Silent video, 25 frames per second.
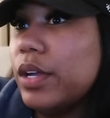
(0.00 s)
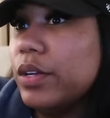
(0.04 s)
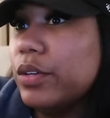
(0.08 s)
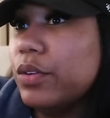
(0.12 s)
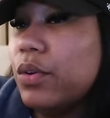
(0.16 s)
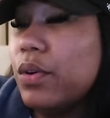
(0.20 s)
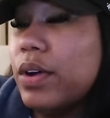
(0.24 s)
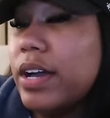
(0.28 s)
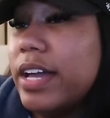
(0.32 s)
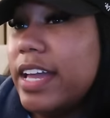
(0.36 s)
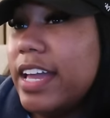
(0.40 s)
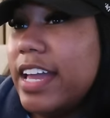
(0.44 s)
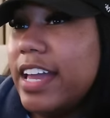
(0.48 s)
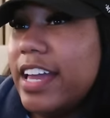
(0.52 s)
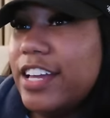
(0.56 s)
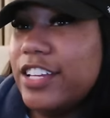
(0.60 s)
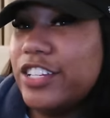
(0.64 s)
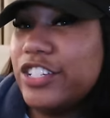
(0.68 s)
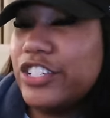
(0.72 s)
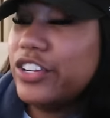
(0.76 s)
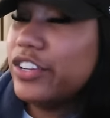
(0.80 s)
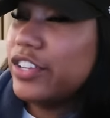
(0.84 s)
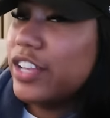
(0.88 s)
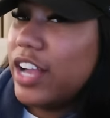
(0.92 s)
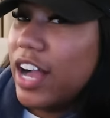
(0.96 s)
go ahead and
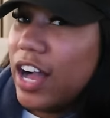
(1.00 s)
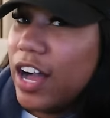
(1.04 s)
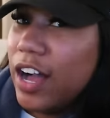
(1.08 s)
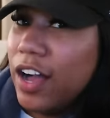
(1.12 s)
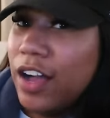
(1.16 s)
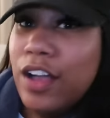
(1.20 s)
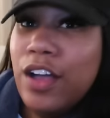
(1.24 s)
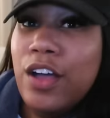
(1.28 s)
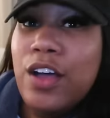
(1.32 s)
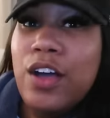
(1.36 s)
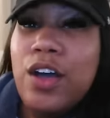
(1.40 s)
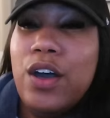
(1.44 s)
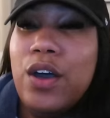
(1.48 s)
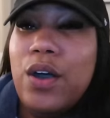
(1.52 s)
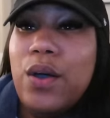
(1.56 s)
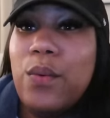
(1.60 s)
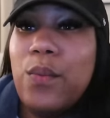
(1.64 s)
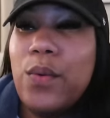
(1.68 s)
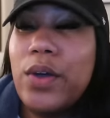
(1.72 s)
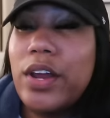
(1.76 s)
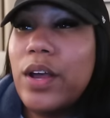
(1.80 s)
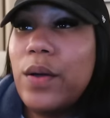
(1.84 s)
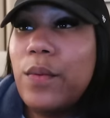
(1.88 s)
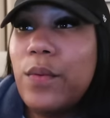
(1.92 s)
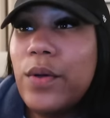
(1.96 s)
show y'all
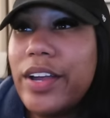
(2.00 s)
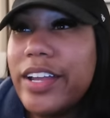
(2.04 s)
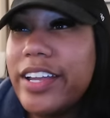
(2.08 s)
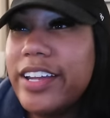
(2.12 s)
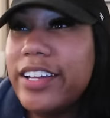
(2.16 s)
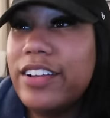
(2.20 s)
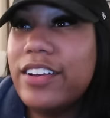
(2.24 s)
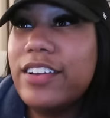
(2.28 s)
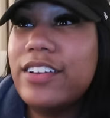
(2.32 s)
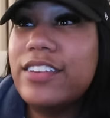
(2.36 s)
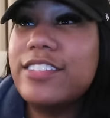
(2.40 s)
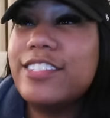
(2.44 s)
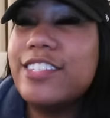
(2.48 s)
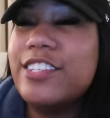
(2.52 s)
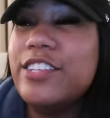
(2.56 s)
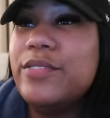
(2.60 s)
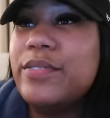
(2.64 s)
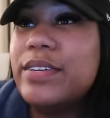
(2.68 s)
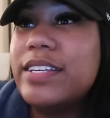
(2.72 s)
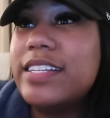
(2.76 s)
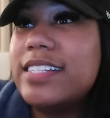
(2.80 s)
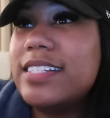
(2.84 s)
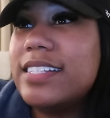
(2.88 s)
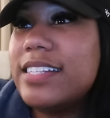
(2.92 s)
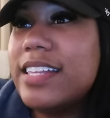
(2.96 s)
what I'm working on, so you
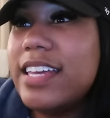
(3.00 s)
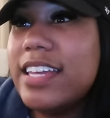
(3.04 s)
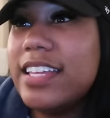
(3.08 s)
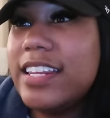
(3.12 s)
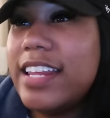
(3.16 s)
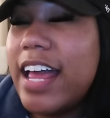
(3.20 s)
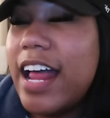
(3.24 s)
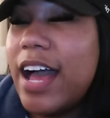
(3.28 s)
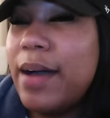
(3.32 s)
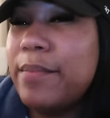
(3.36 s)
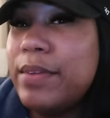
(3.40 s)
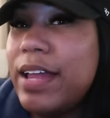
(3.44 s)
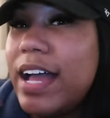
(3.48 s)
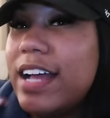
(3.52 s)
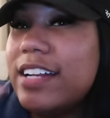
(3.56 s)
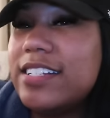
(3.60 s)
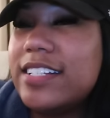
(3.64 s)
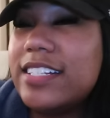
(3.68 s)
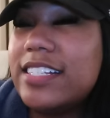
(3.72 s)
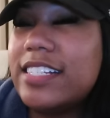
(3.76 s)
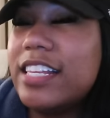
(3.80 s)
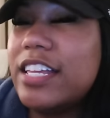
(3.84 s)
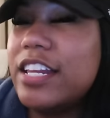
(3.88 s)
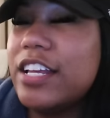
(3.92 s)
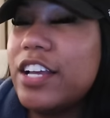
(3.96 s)
can see that I'm not
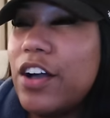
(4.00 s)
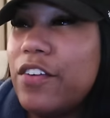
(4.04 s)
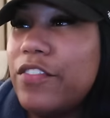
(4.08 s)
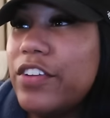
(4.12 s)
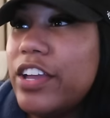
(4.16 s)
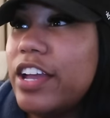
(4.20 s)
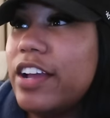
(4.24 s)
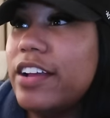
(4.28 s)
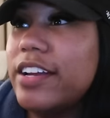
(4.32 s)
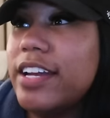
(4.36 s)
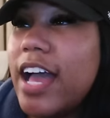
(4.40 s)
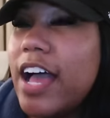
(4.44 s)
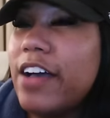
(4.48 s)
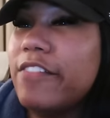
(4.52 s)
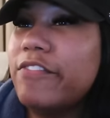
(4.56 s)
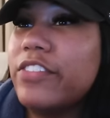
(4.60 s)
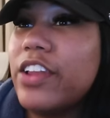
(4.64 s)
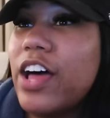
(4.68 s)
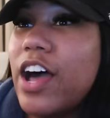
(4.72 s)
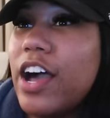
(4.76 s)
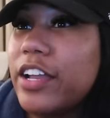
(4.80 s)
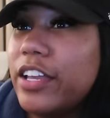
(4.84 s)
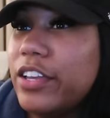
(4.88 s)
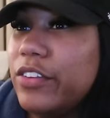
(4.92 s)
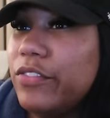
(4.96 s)
just sitting over here not
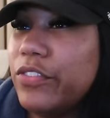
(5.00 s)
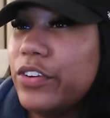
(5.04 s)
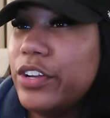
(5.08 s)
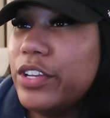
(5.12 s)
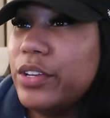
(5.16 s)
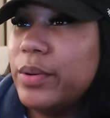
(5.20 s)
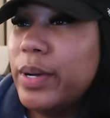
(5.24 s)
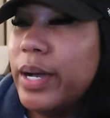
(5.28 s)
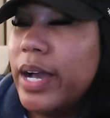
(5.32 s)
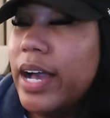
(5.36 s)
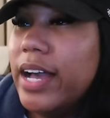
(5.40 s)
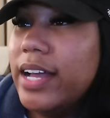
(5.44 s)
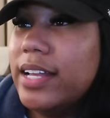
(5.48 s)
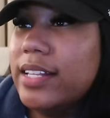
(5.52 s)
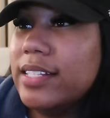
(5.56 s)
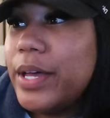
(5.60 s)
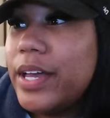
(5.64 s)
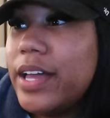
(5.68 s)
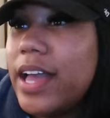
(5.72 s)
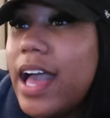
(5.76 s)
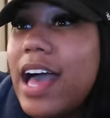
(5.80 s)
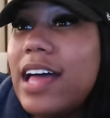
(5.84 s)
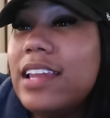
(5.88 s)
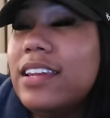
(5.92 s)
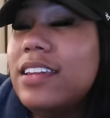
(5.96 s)
vlogging for you guys.
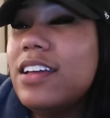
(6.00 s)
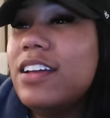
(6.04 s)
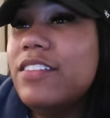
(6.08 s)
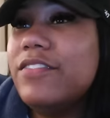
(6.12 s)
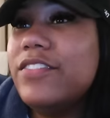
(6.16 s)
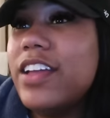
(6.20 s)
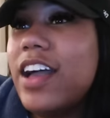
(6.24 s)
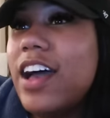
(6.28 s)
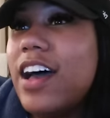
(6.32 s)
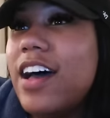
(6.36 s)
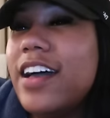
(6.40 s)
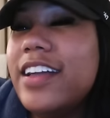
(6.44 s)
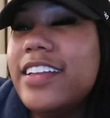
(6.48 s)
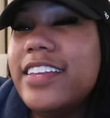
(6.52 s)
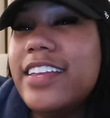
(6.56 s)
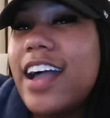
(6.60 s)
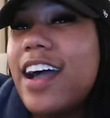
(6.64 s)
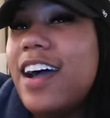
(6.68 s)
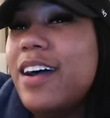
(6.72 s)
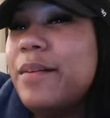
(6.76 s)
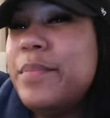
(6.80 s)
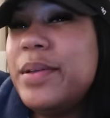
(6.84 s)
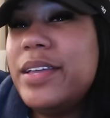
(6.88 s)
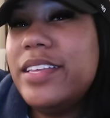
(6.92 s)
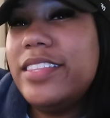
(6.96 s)
But I love y'all, and
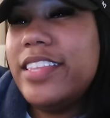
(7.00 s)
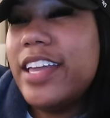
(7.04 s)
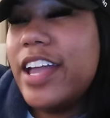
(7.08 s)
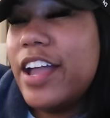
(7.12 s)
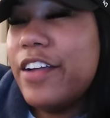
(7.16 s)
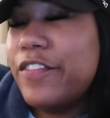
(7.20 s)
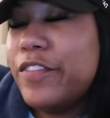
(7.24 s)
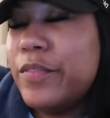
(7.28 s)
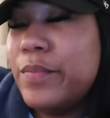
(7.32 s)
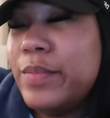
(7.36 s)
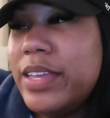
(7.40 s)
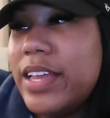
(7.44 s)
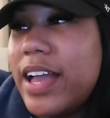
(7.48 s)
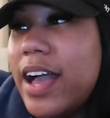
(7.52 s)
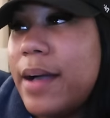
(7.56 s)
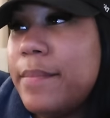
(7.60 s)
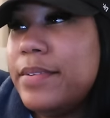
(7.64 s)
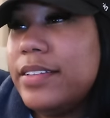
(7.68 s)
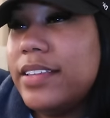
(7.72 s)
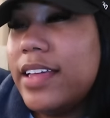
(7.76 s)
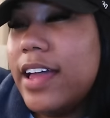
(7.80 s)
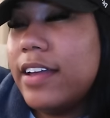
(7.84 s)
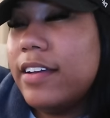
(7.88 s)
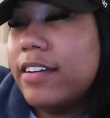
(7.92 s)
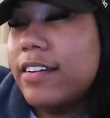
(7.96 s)
y'all be there for me. Y'all
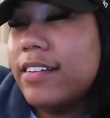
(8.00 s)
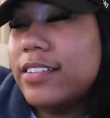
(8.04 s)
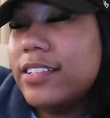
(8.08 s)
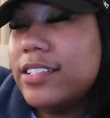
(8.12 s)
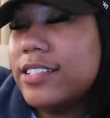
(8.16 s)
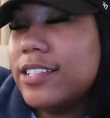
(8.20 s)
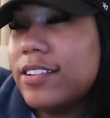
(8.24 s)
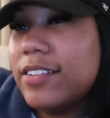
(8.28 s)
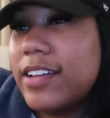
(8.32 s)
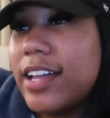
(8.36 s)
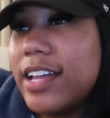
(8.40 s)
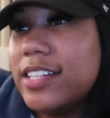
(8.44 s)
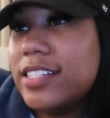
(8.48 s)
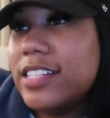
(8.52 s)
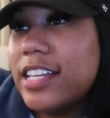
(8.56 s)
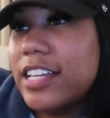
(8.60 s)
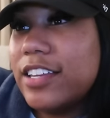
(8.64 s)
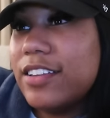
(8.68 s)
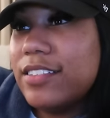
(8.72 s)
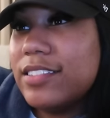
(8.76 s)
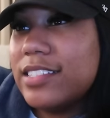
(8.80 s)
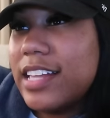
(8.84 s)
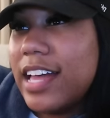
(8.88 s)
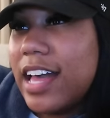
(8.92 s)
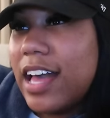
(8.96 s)
be like, girl, it's okay, take
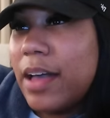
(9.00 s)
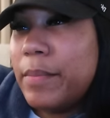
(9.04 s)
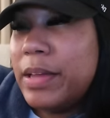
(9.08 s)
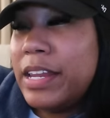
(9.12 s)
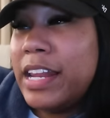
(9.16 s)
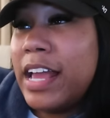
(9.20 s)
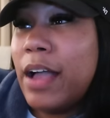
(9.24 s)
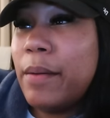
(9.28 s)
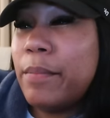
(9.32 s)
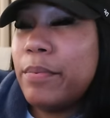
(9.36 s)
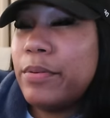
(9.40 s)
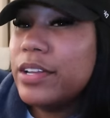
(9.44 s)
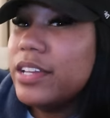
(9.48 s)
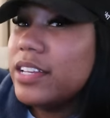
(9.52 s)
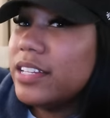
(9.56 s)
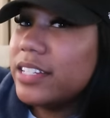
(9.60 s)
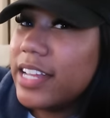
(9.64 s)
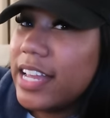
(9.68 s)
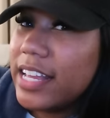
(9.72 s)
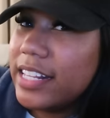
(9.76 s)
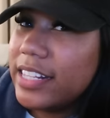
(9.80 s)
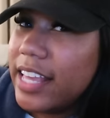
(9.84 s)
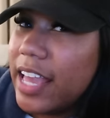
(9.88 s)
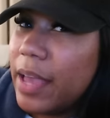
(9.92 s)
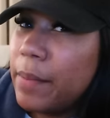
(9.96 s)
your time. And I
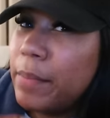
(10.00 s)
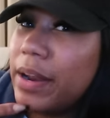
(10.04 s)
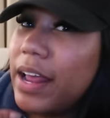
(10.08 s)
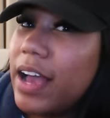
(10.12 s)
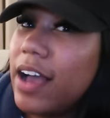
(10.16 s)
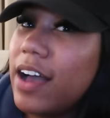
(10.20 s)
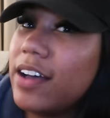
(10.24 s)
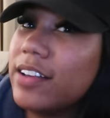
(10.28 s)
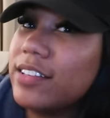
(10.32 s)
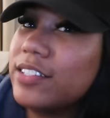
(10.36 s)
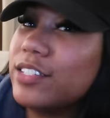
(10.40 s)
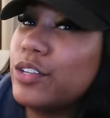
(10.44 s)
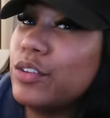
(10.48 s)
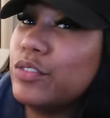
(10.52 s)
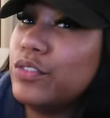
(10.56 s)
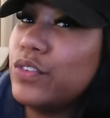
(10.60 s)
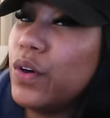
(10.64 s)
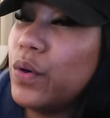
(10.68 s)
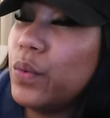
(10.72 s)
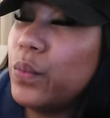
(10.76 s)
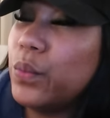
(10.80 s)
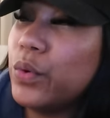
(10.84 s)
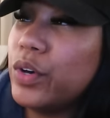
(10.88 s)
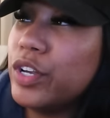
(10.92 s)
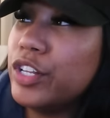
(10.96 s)
appreciate that, but I also
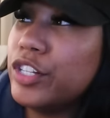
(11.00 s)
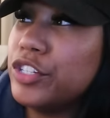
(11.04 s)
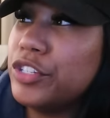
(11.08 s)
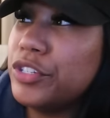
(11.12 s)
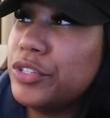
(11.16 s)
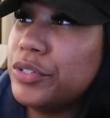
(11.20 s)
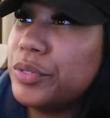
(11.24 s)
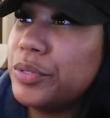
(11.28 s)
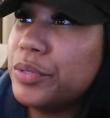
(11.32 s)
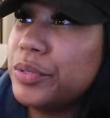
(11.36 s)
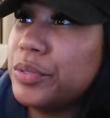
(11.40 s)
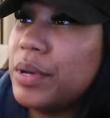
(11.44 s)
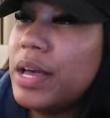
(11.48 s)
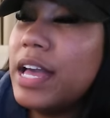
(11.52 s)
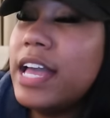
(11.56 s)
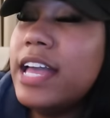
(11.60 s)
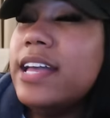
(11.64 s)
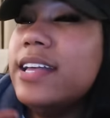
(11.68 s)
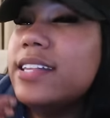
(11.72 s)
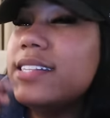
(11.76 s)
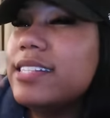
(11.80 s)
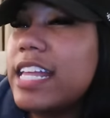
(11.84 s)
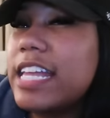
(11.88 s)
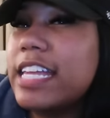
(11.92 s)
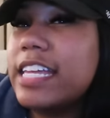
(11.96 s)
don't want to
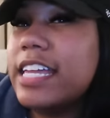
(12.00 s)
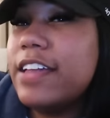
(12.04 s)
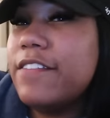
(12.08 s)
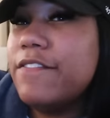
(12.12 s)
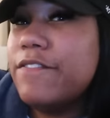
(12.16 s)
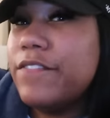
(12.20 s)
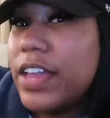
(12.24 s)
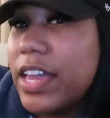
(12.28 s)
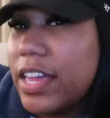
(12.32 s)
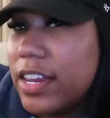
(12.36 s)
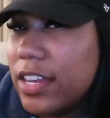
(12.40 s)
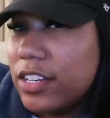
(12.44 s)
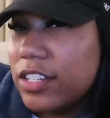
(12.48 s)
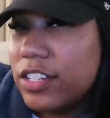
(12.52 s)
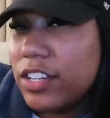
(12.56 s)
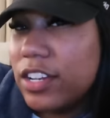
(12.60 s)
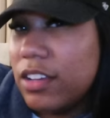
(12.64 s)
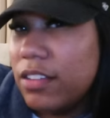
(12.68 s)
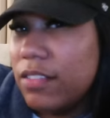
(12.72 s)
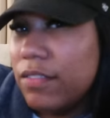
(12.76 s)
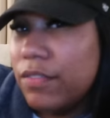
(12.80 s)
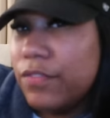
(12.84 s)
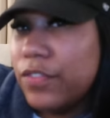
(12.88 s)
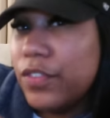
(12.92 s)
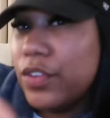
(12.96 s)
take advantage
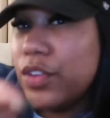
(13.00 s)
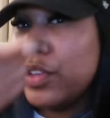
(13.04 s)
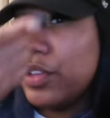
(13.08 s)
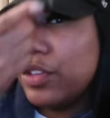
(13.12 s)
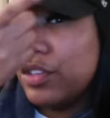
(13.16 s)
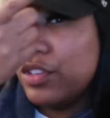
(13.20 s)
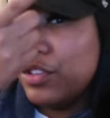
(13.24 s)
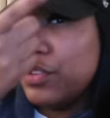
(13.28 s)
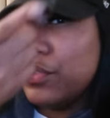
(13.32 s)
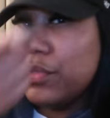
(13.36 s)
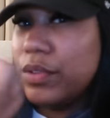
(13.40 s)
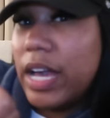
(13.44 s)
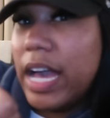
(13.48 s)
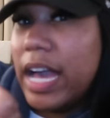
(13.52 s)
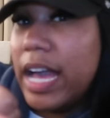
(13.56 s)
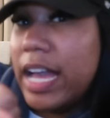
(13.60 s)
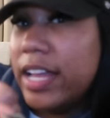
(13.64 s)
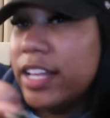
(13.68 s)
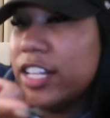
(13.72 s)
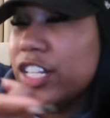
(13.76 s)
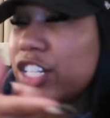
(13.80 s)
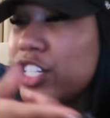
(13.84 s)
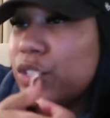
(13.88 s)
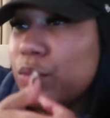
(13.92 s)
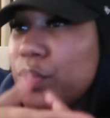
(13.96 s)
of you
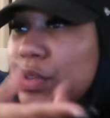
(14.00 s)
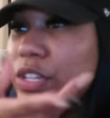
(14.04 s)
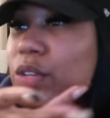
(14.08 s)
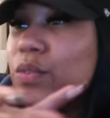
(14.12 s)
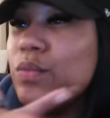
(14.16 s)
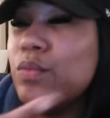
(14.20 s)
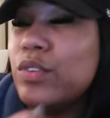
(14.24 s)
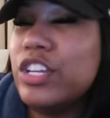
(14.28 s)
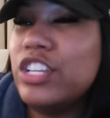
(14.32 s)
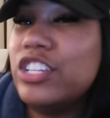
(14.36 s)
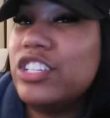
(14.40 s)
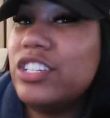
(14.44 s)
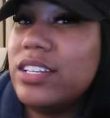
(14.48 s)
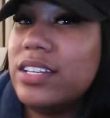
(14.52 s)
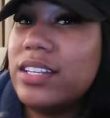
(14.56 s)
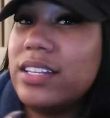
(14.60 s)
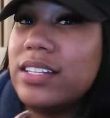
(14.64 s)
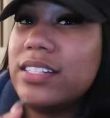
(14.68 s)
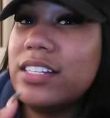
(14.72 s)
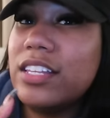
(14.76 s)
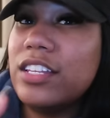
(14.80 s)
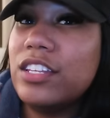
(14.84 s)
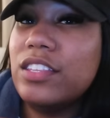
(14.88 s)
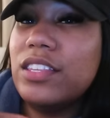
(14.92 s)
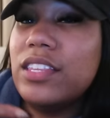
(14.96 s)
guys' sweet
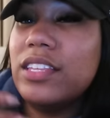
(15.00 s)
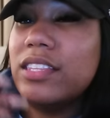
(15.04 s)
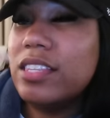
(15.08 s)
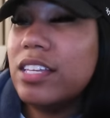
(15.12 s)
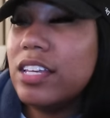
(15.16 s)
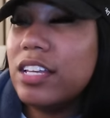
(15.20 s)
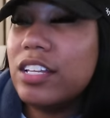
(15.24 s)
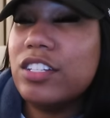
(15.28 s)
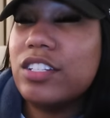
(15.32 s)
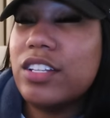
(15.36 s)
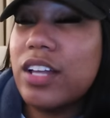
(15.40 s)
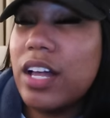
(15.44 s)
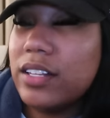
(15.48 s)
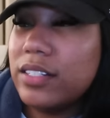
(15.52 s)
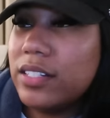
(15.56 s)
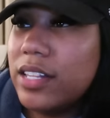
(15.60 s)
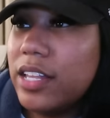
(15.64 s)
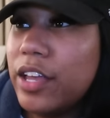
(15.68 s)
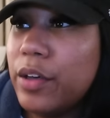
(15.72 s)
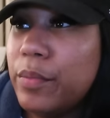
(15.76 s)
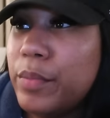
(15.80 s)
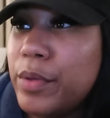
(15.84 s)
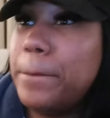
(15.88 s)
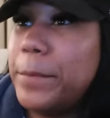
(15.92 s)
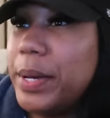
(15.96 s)
wishes and the things y'all
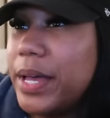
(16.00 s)
tell me.